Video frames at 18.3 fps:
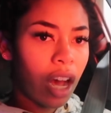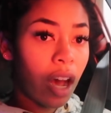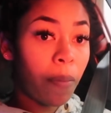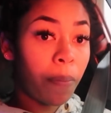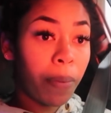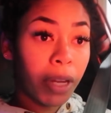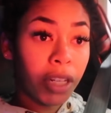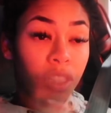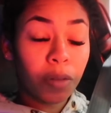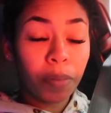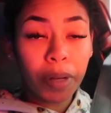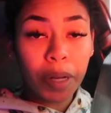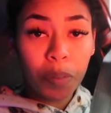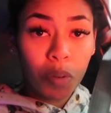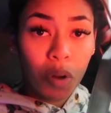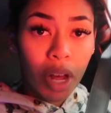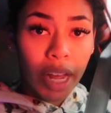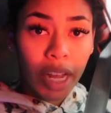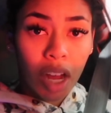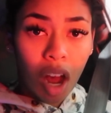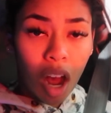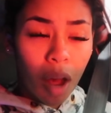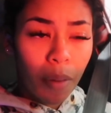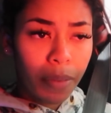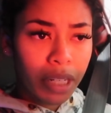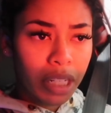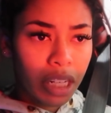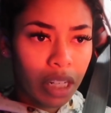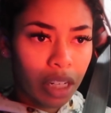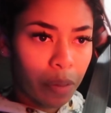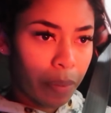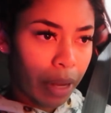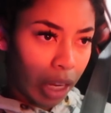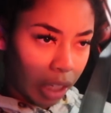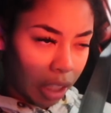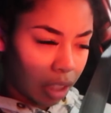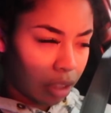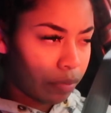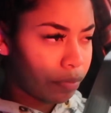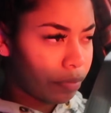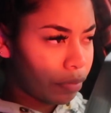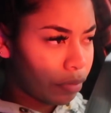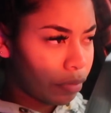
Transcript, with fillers: a bunch of people had commented about it